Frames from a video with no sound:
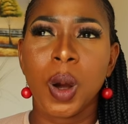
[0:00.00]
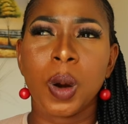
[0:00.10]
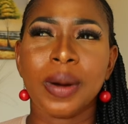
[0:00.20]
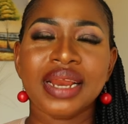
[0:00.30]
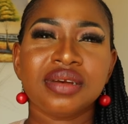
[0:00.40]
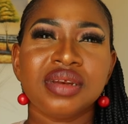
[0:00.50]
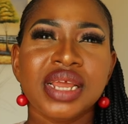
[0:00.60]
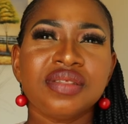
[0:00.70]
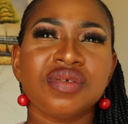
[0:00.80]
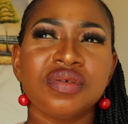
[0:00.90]
All right,
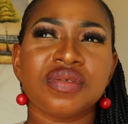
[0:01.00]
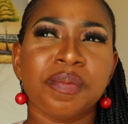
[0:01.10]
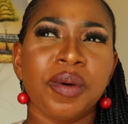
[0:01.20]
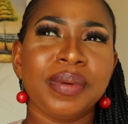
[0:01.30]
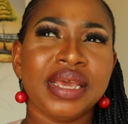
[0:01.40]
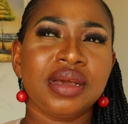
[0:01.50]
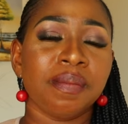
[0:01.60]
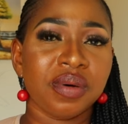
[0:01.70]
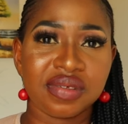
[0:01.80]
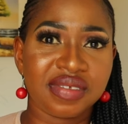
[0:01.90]
learn to use the
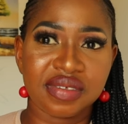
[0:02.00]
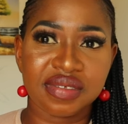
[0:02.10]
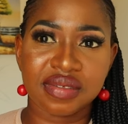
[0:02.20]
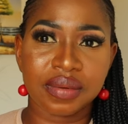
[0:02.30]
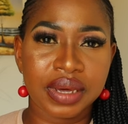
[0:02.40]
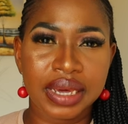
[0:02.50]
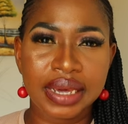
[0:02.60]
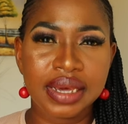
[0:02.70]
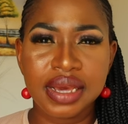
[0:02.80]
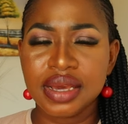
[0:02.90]
public buses,
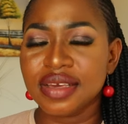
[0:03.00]
okay?